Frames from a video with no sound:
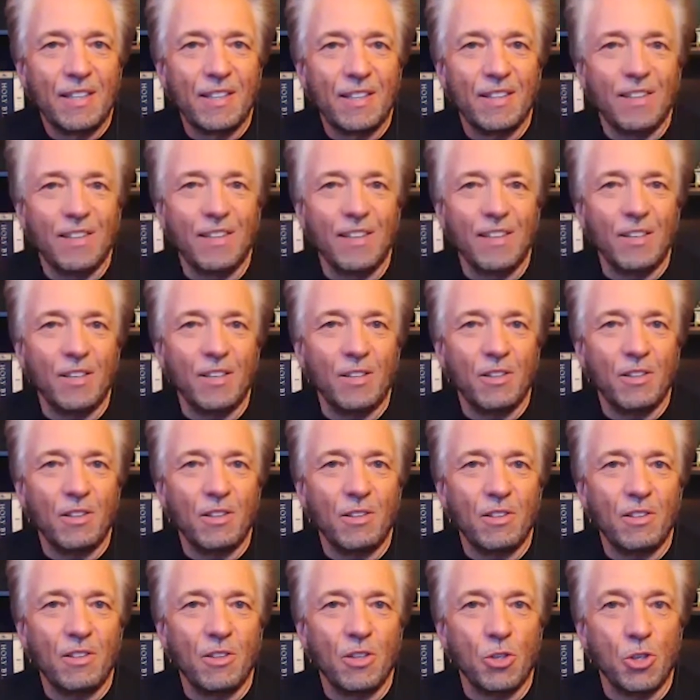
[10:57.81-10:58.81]
the
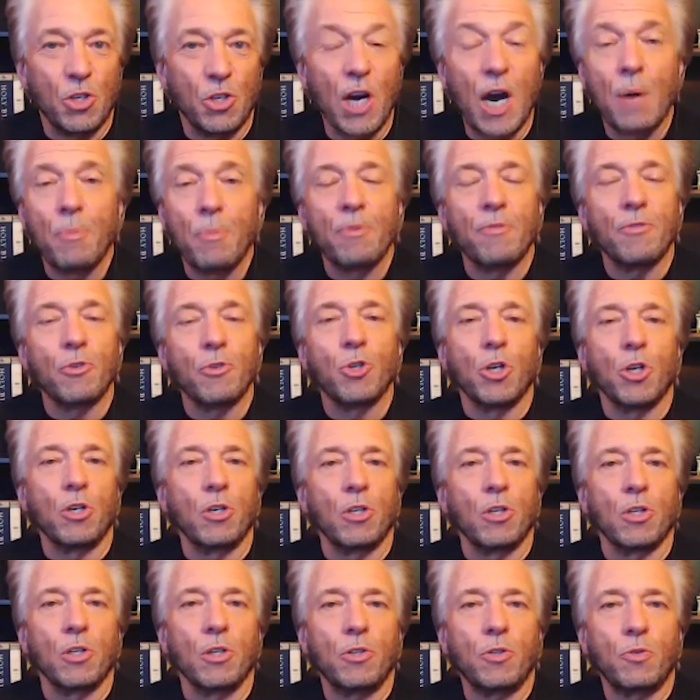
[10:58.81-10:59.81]
job of a
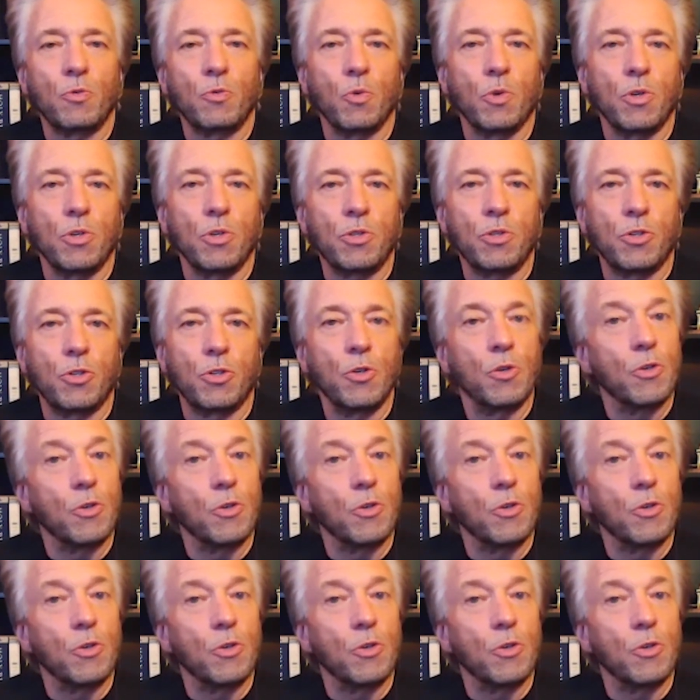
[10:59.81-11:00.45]
journalist was to,